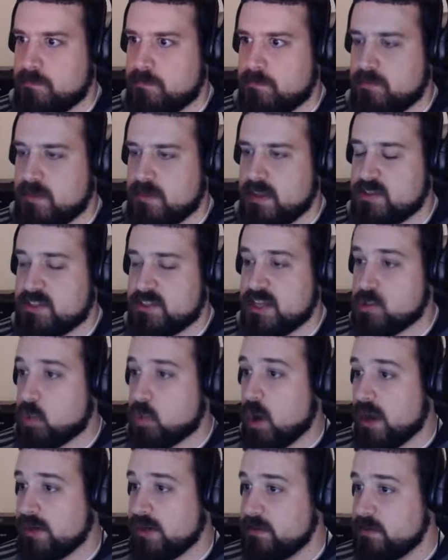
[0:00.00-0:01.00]
In stage
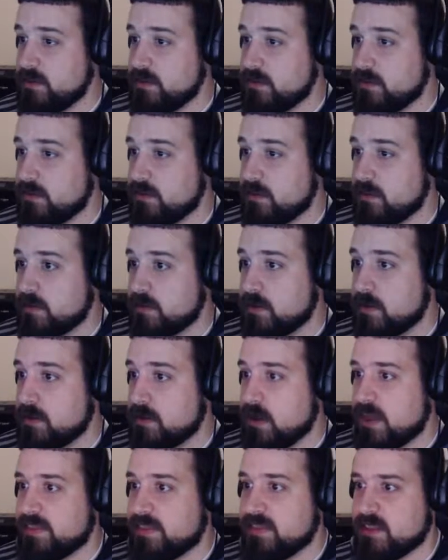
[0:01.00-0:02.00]
one? Uh huh.
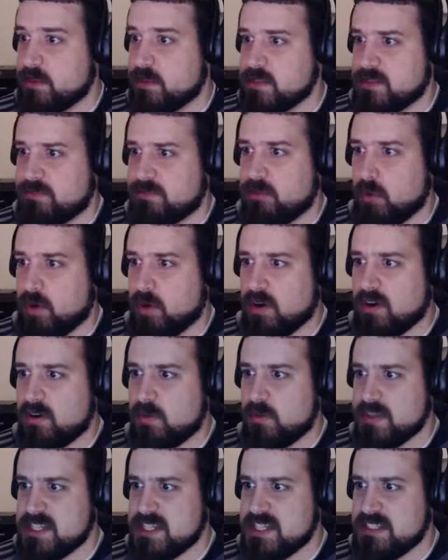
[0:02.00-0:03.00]
I think that was a four.
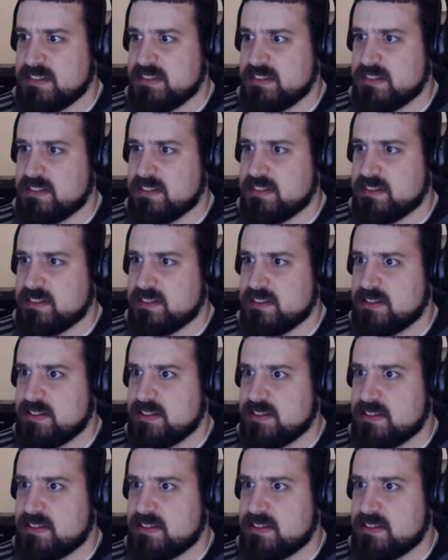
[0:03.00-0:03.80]
Was it? I.